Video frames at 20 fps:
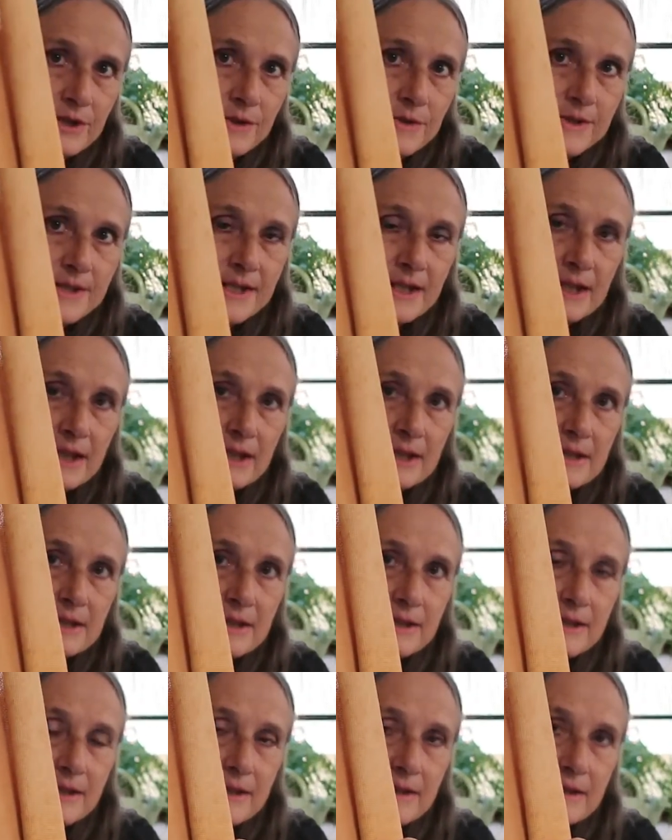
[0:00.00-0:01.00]
using
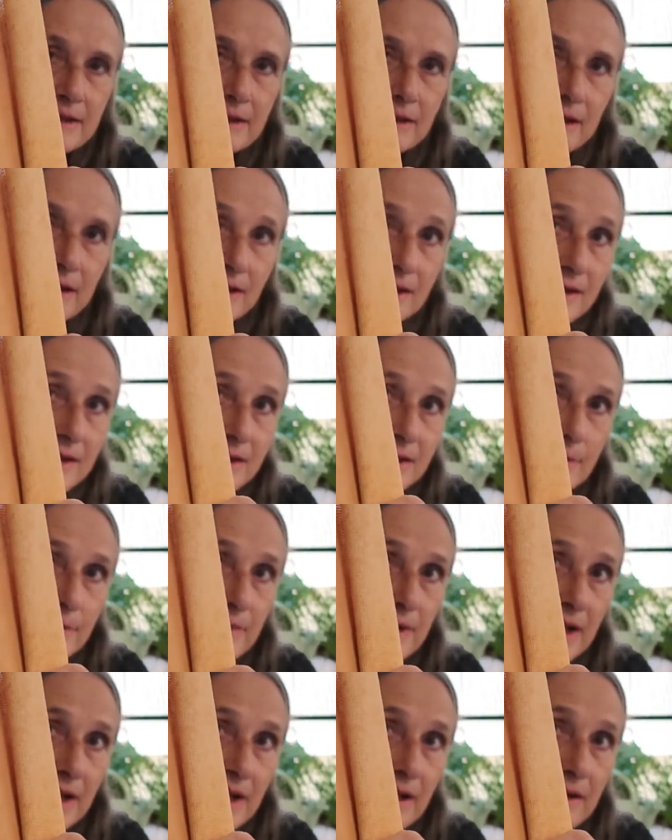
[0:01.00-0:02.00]
it on
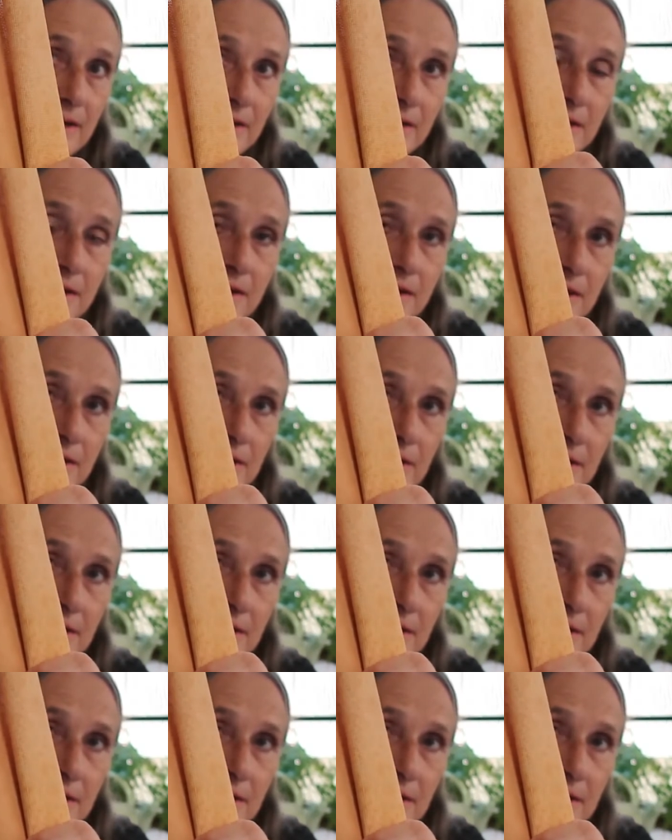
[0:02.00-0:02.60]
something else.